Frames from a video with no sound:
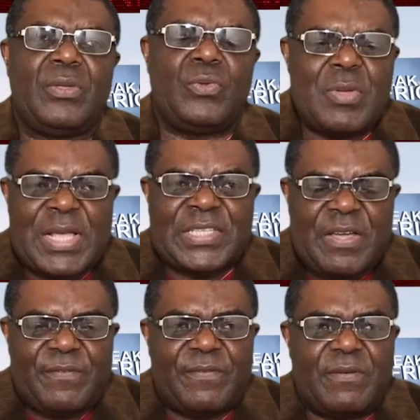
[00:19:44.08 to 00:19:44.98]
You
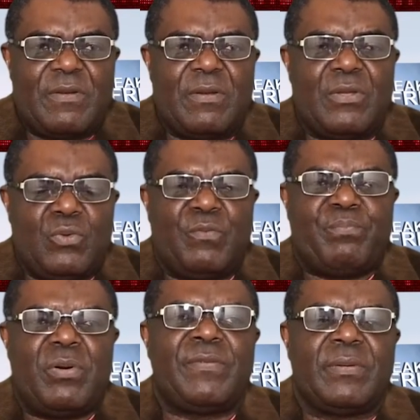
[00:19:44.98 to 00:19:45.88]
yourself, you've
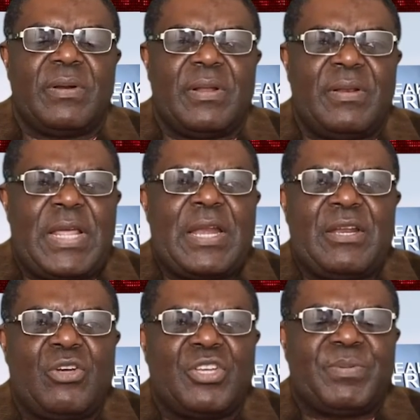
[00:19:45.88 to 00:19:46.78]
proven
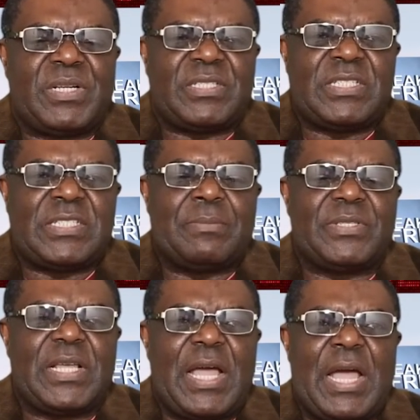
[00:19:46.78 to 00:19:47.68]
that the hospital
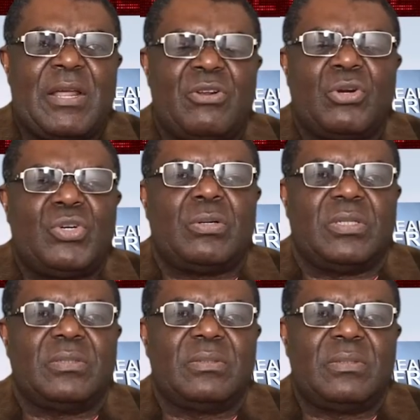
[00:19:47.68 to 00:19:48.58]
systems are not
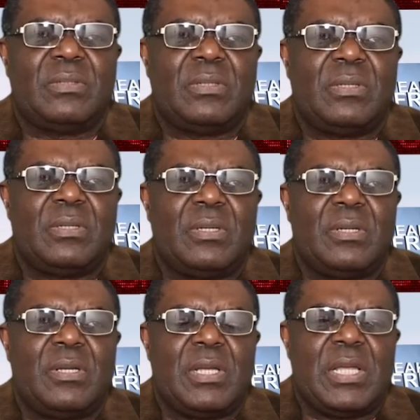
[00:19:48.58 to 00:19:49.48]
good.
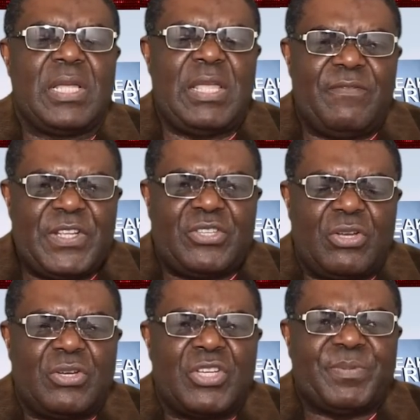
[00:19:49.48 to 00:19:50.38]
If these
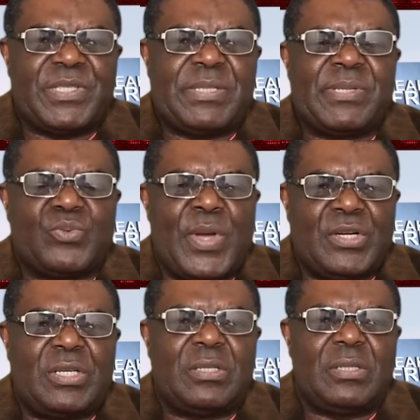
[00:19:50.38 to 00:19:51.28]
hospital systems were
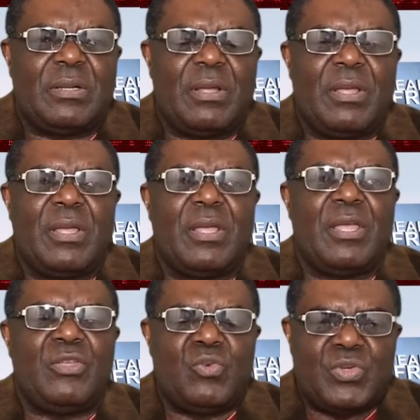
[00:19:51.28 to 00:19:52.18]
good,
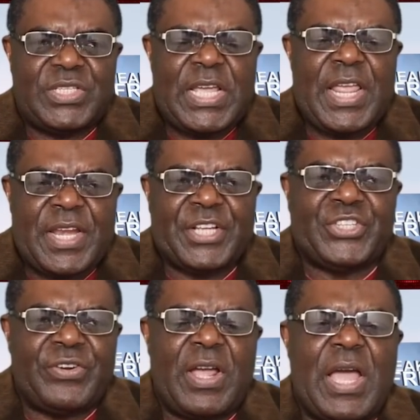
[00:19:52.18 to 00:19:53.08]
you stay in
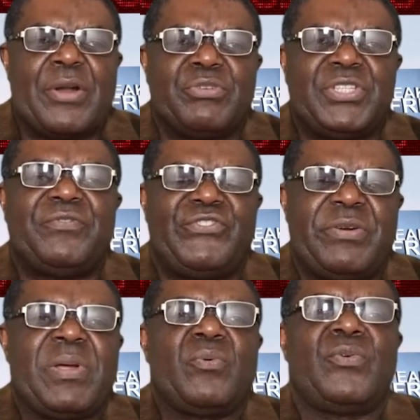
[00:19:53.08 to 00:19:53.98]
Nigeria and receive
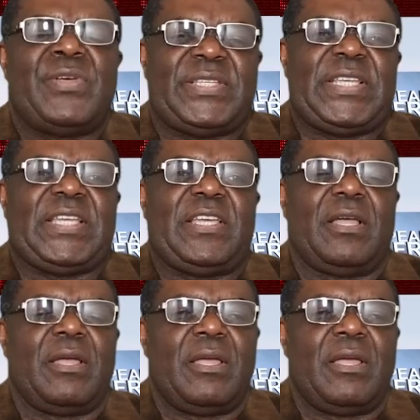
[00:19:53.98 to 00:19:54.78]
treatment when you're sick.